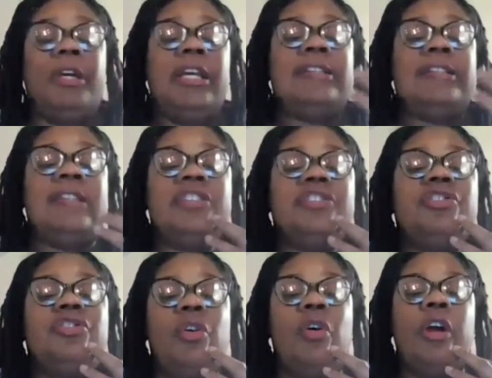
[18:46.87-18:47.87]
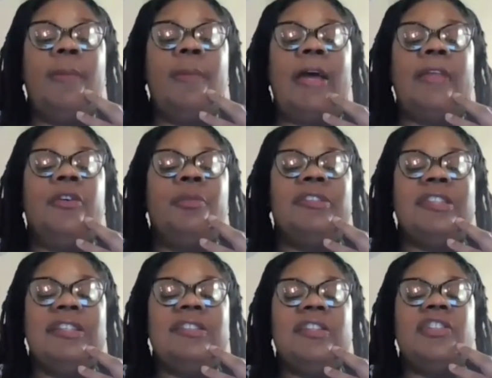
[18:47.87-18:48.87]
is This Joy by the
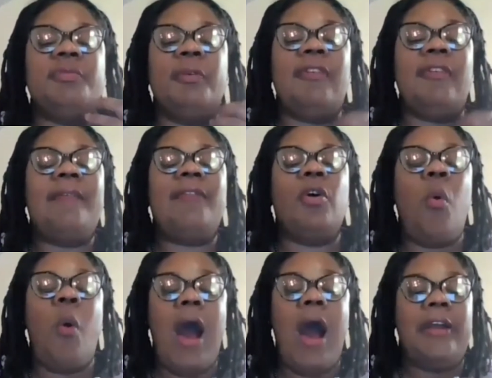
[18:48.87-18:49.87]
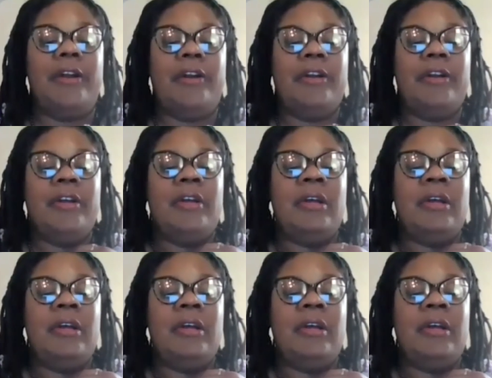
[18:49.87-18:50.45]
Resistance Revival Choir.